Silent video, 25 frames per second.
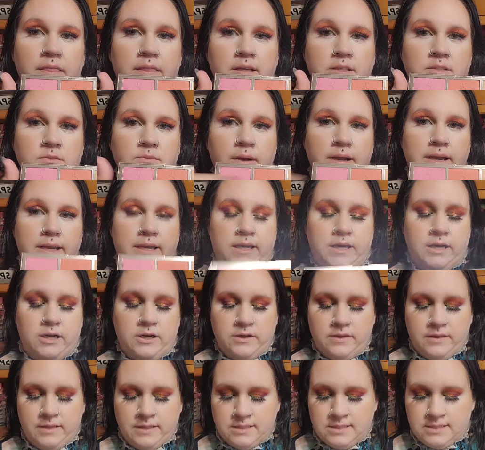that's right
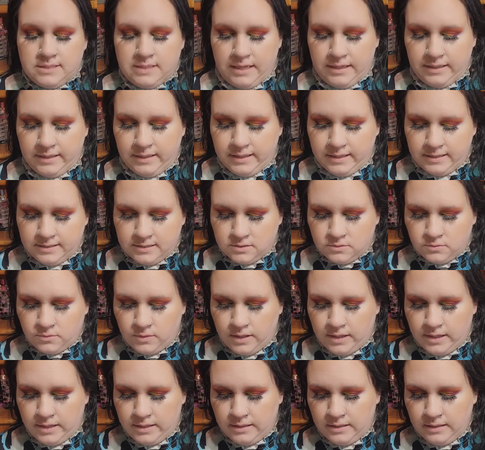here, the Sun-Kissed
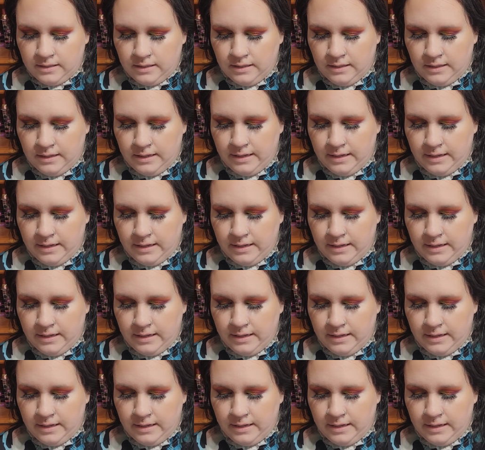one,